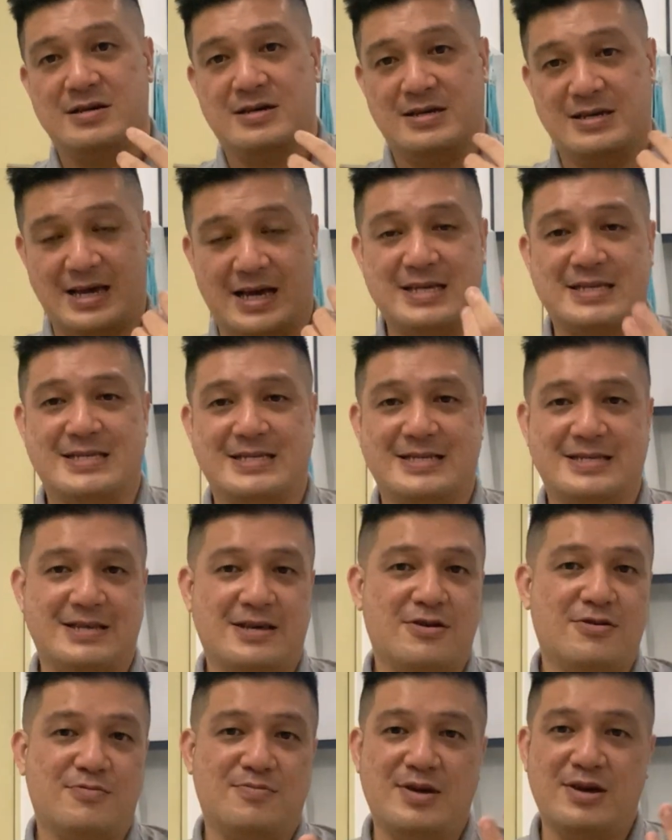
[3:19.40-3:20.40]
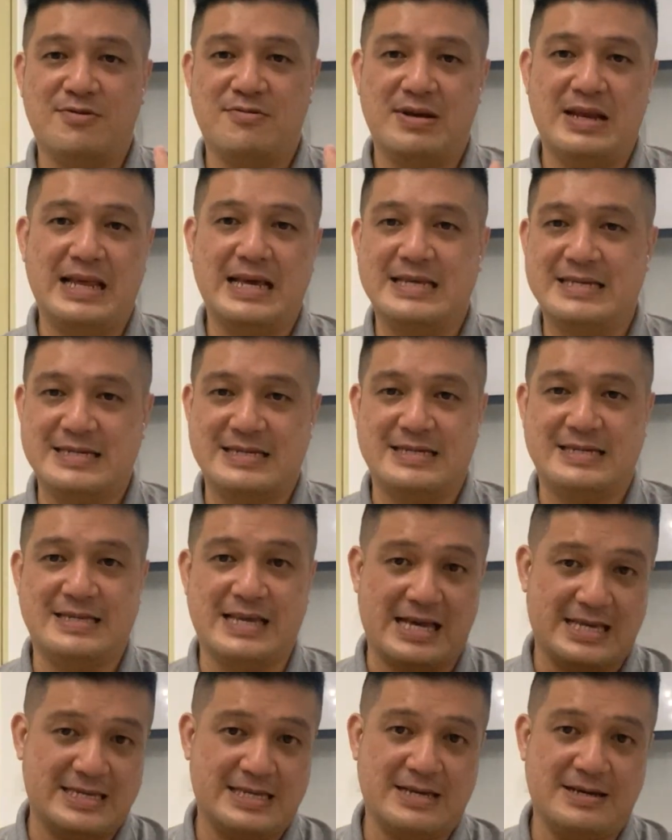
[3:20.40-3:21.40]
Yes, it will be released
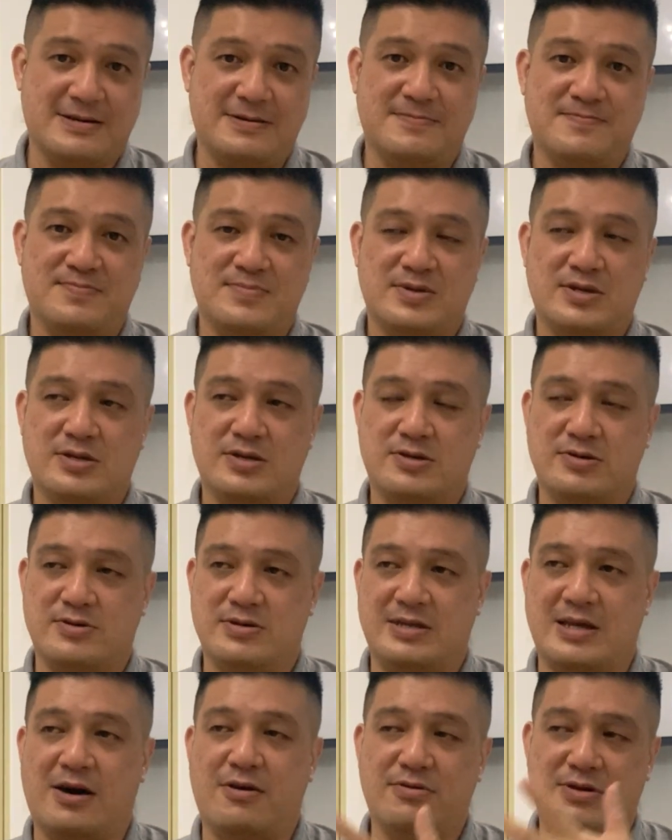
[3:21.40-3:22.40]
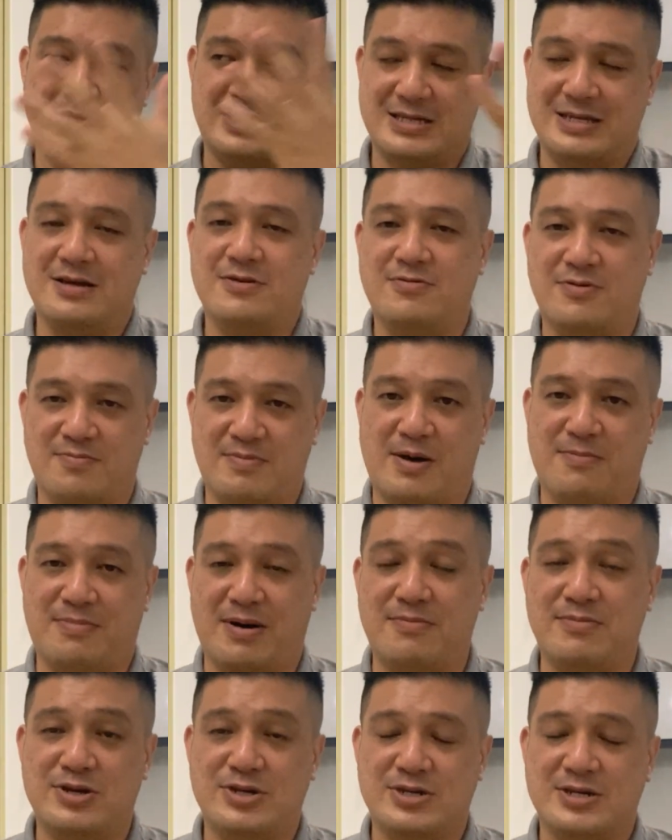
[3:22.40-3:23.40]
next year. So now it's still in my
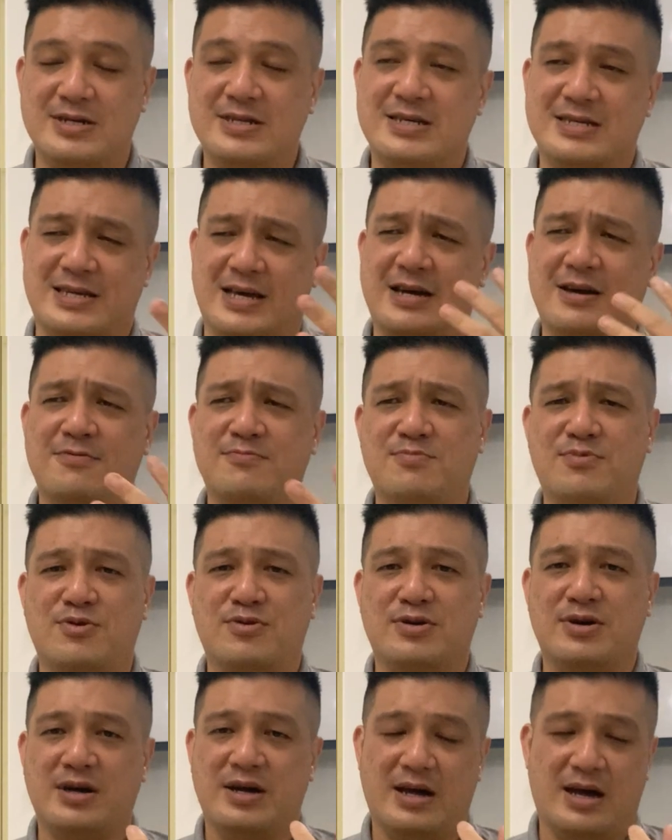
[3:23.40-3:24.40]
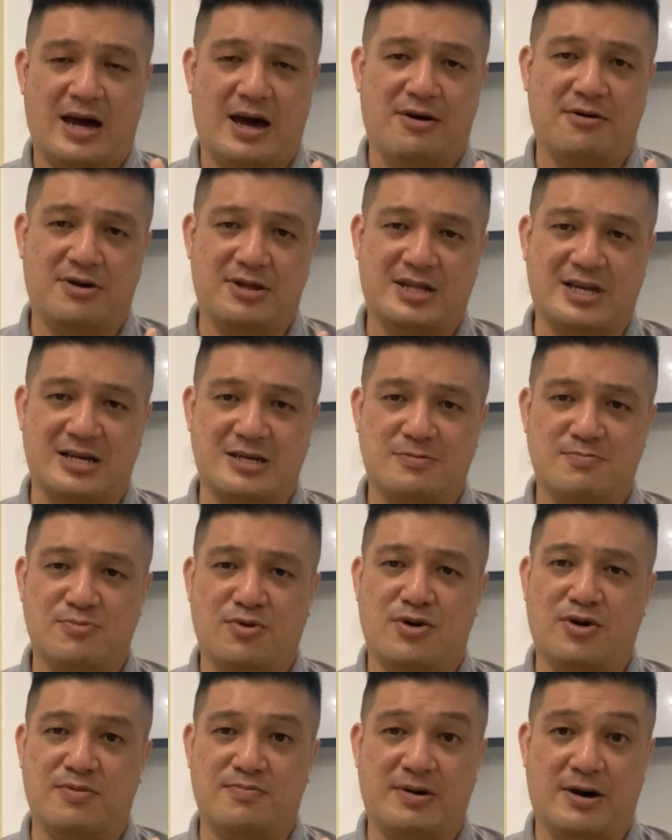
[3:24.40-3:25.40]
publisher. The second book I will touch
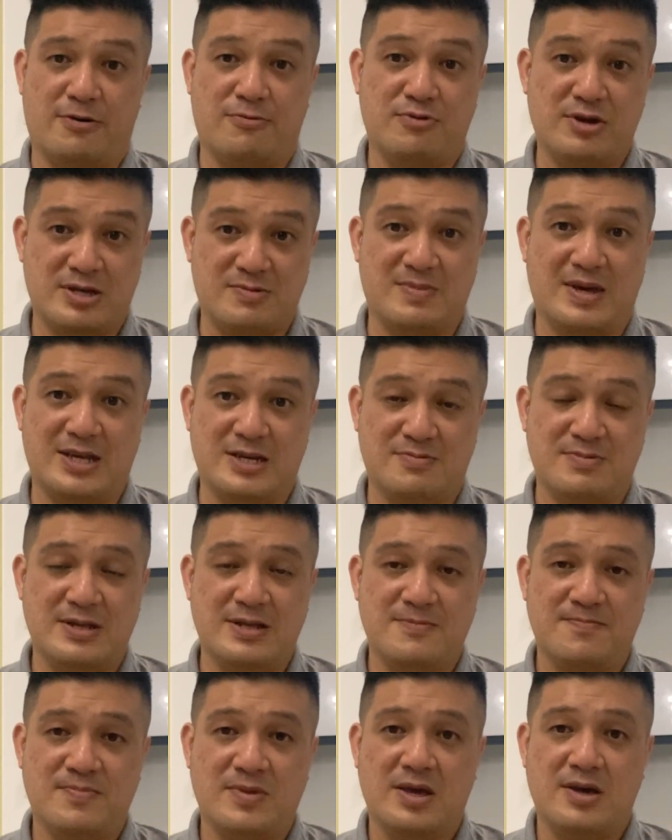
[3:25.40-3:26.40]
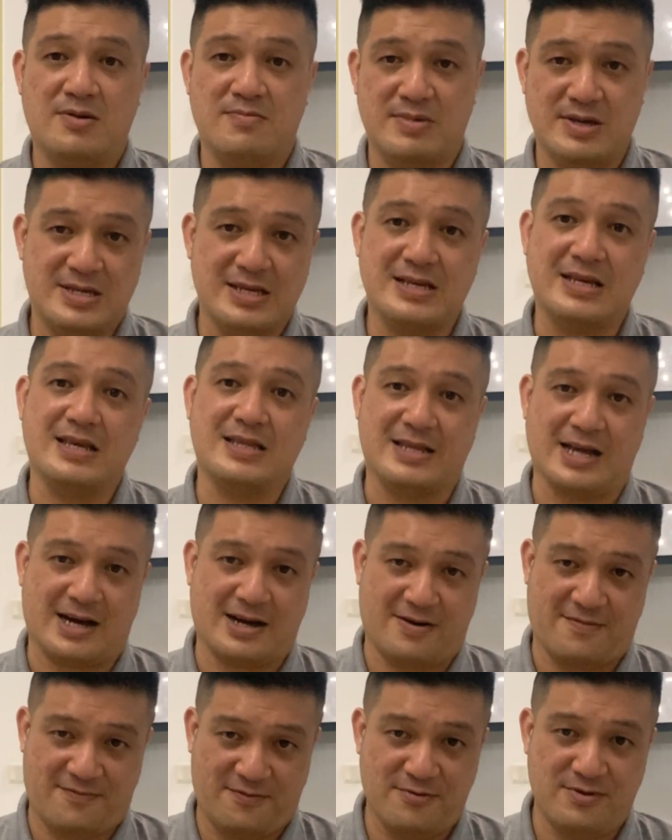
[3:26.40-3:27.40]
more about risk management, basically
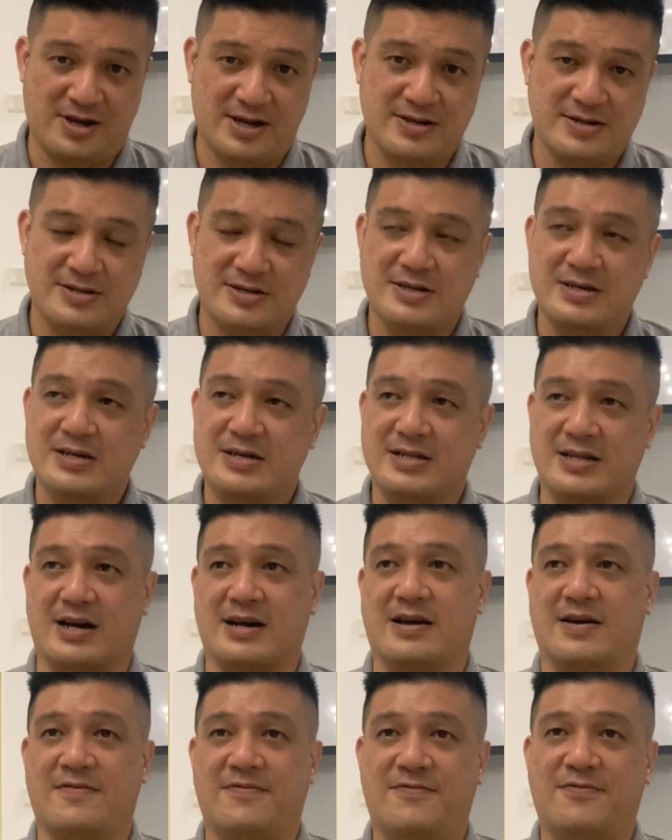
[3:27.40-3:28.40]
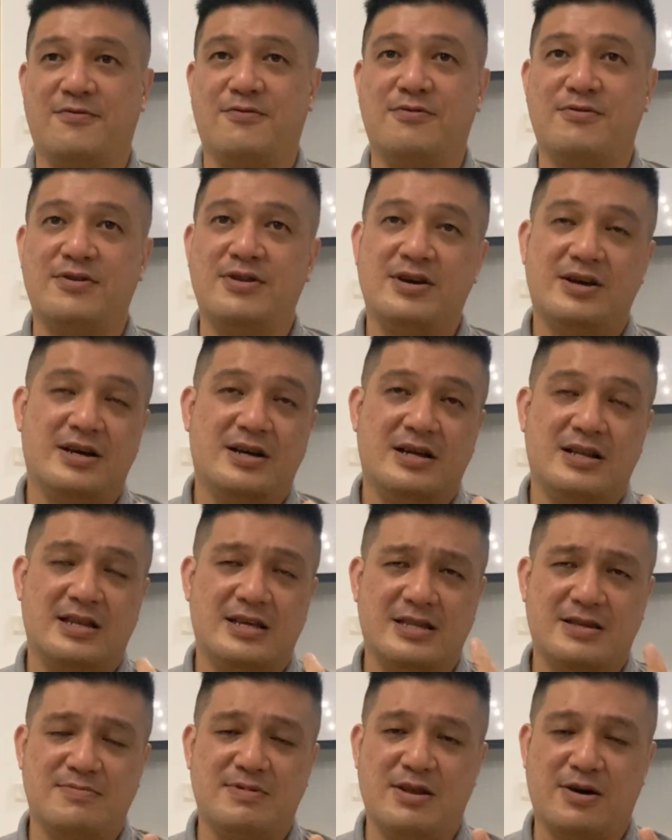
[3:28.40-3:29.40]
takaful, uh, ah, takaful,
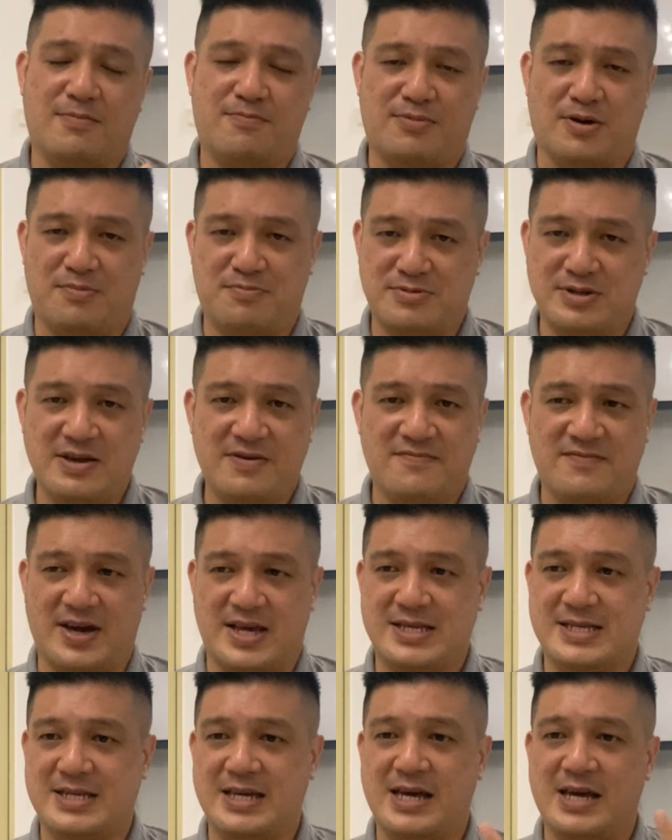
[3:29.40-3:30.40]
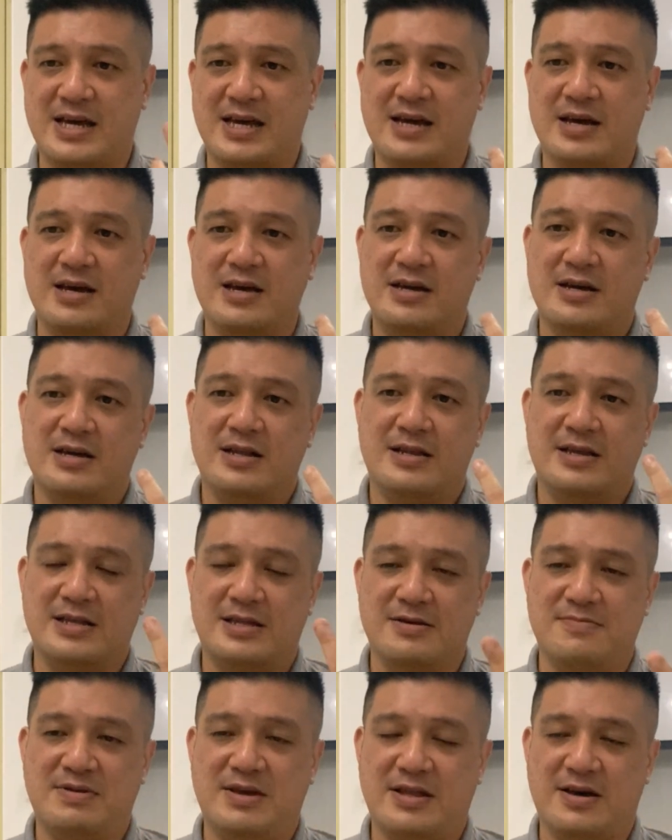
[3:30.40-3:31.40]
little bit of property investing,
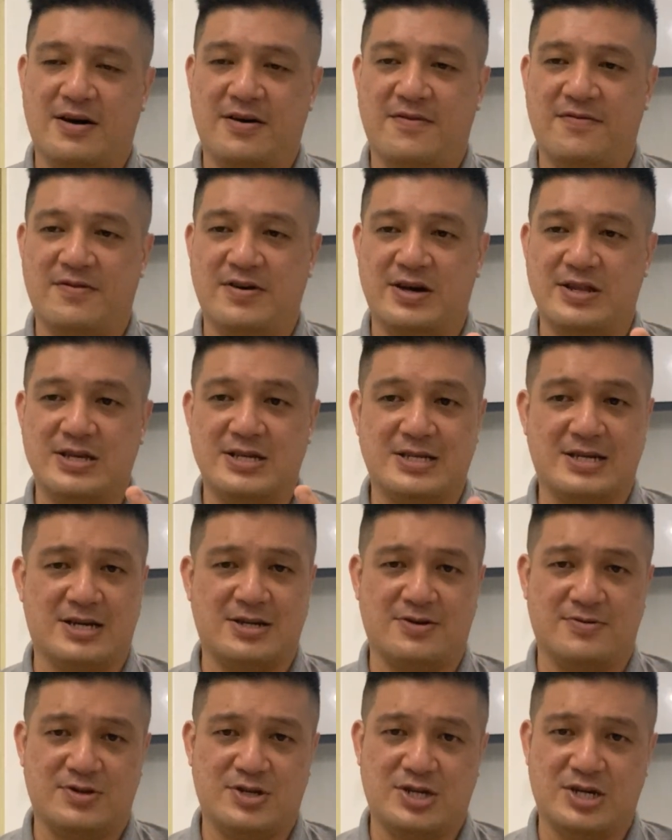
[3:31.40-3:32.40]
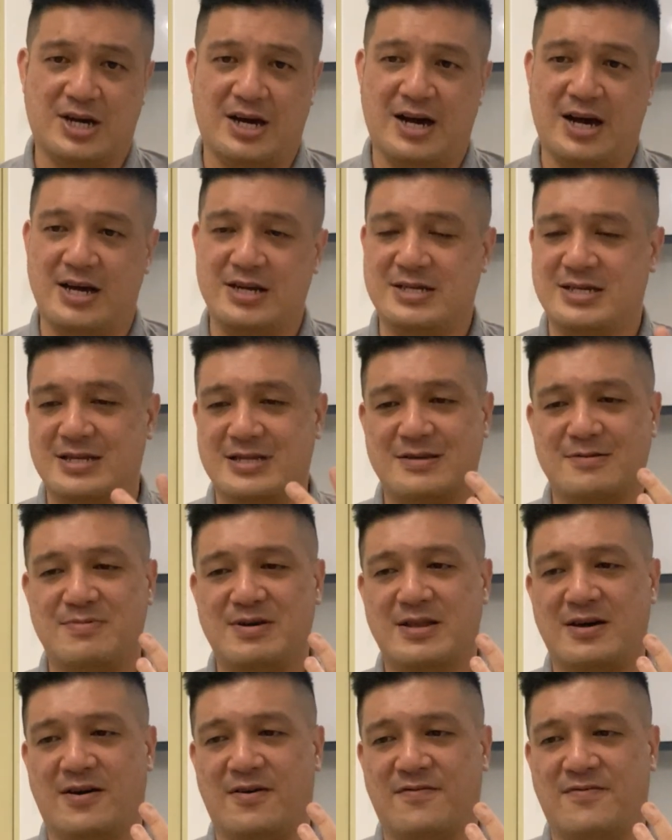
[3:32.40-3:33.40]
little bit of uh, discharge of charge, little
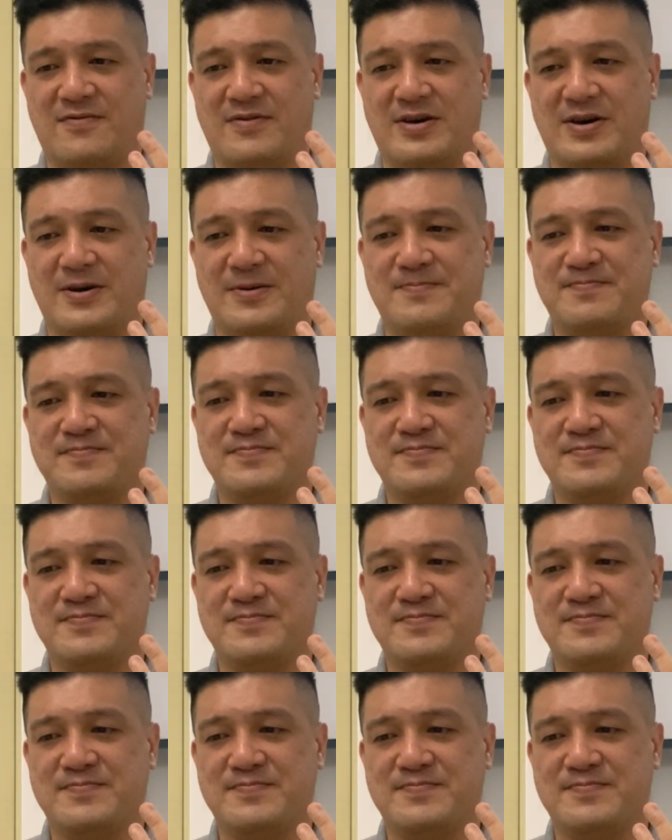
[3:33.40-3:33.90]
bit of uh,